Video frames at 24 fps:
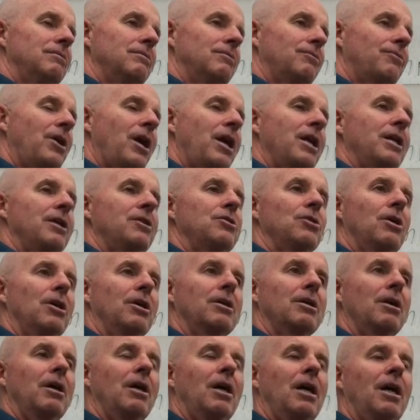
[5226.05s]
Friday,
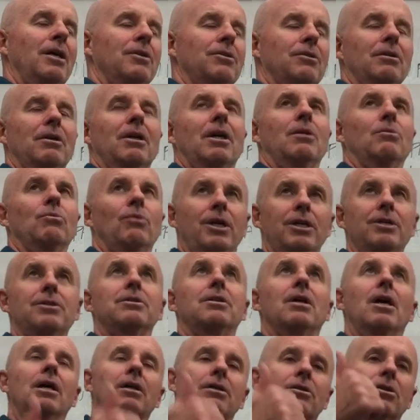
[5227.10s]
on
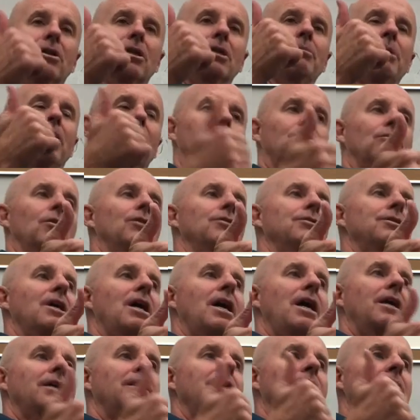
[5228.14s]
Wednesday, talk about growth
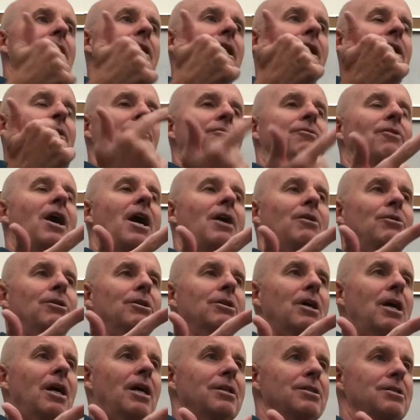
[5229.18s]
hacking and viral
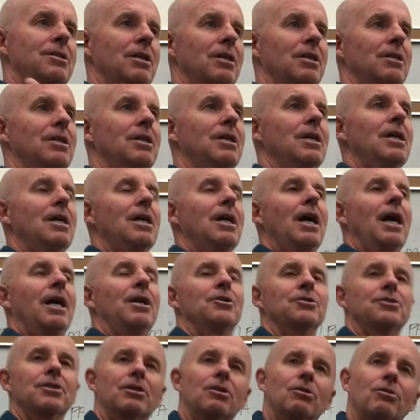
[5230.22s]
content. And
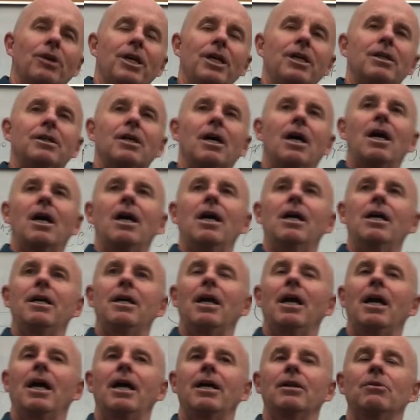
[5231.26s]
there's a great guy
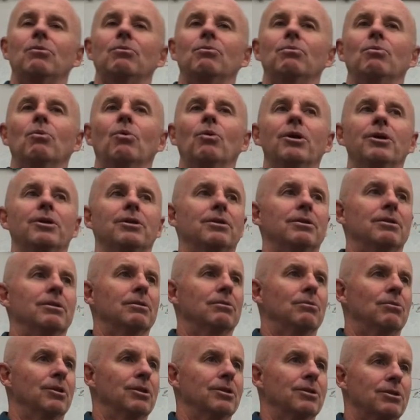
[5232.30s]
at Wharton,
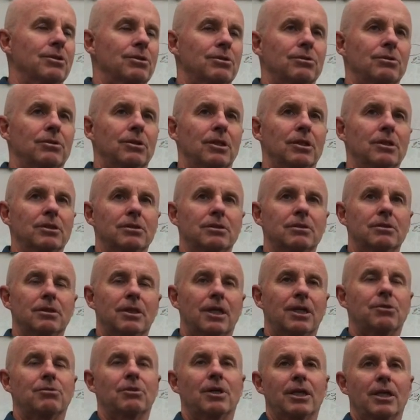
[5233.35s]
the Wharton School.
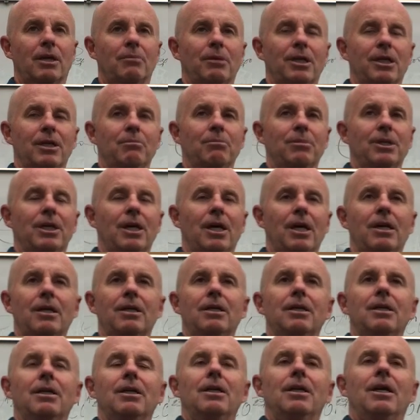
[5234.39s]
That's where I got my MBA.
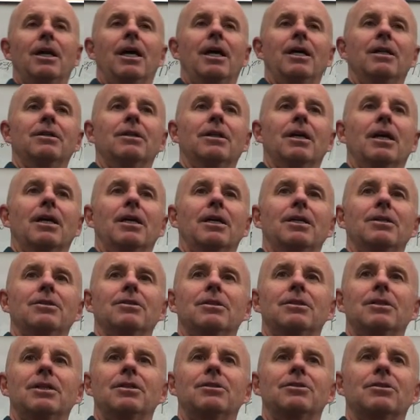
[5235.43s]
And he's
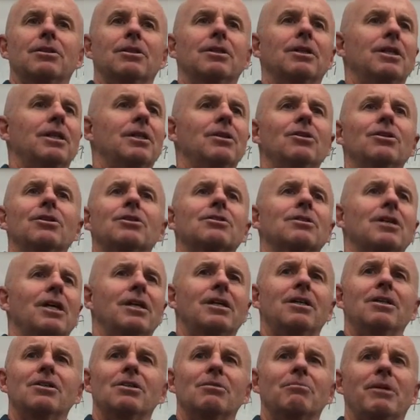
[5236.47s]
a teacher. He looks
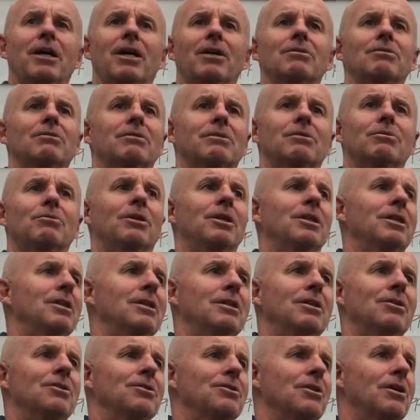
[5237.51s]
like he's about 20
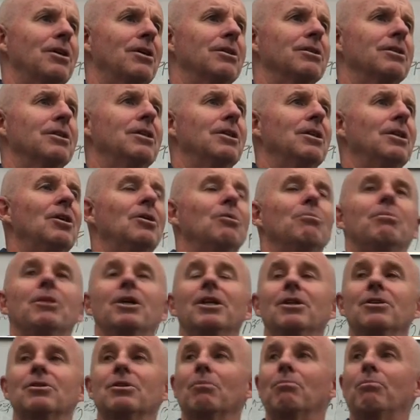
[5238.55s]
years old,
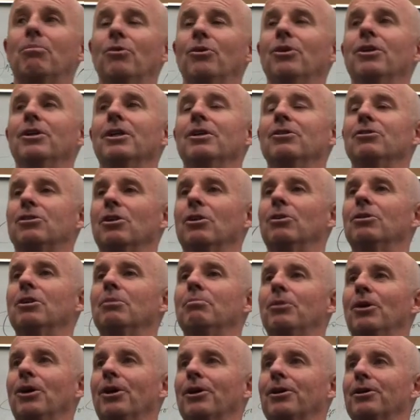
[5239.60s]
but he's a brilliant Jonah
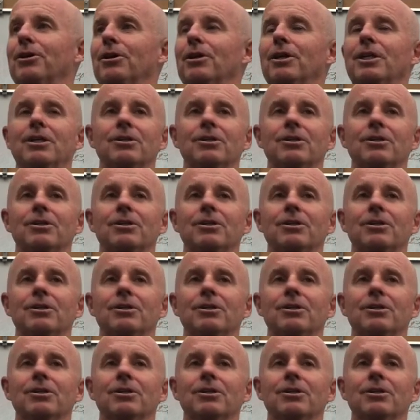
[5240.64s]
Berger.